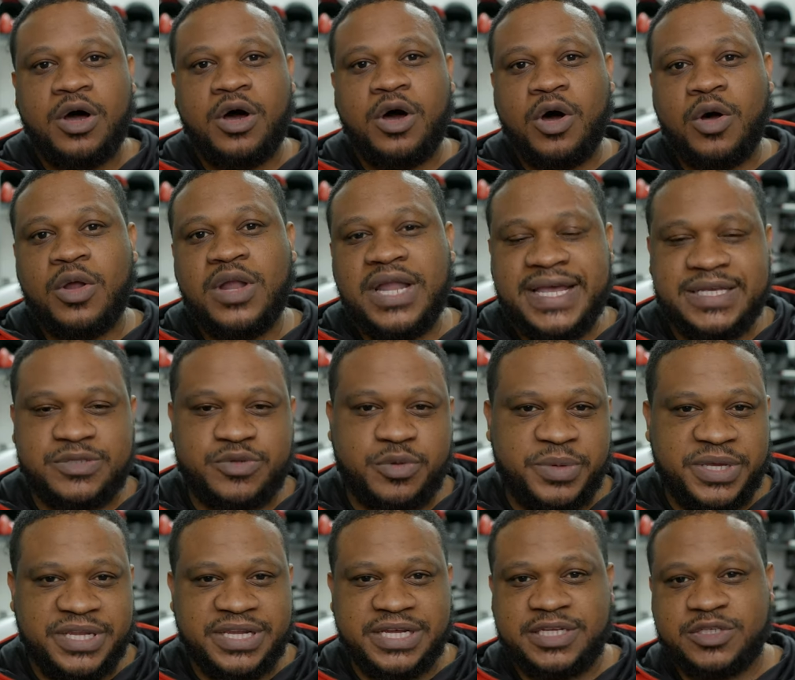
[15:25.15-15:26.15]
All links will
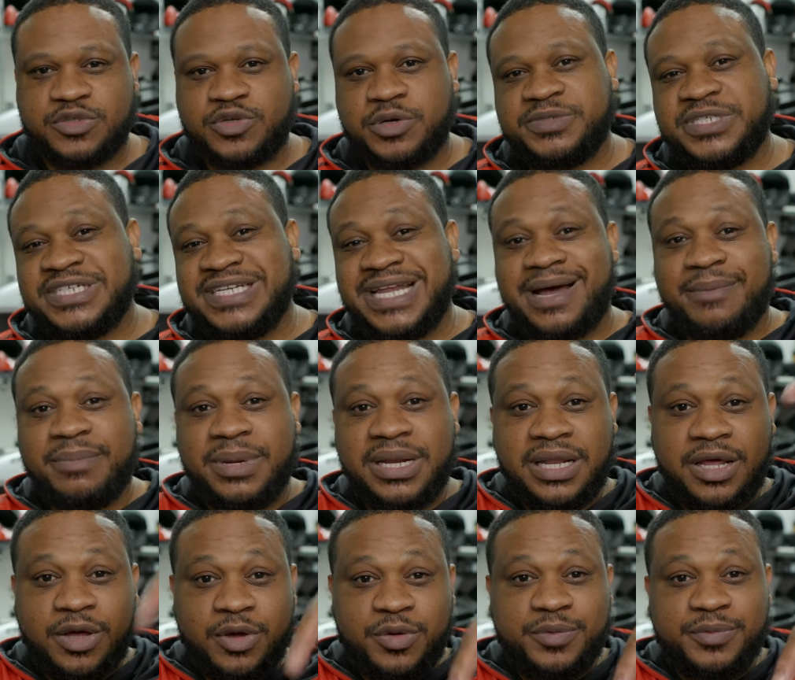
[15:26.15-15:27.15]
be in the description down
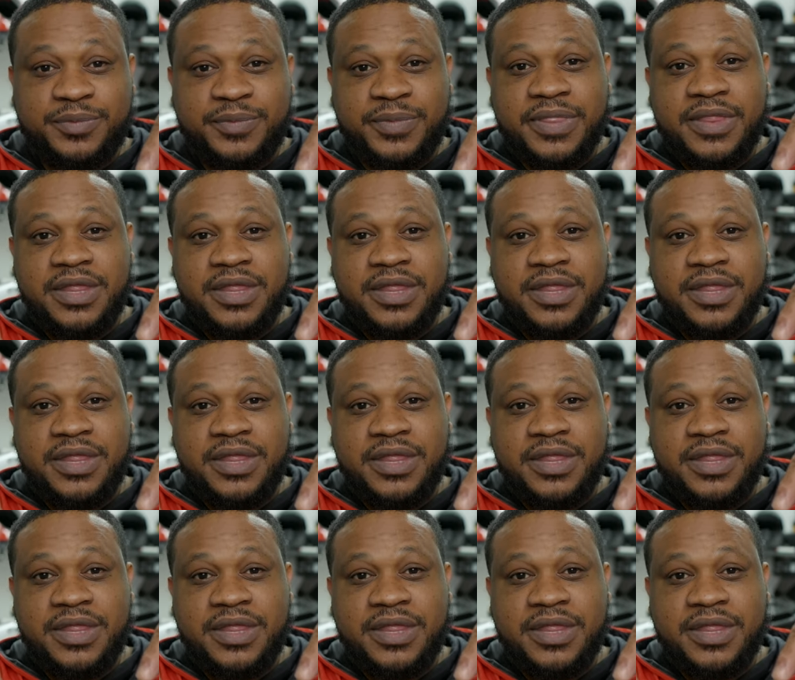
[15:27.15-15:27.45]
below.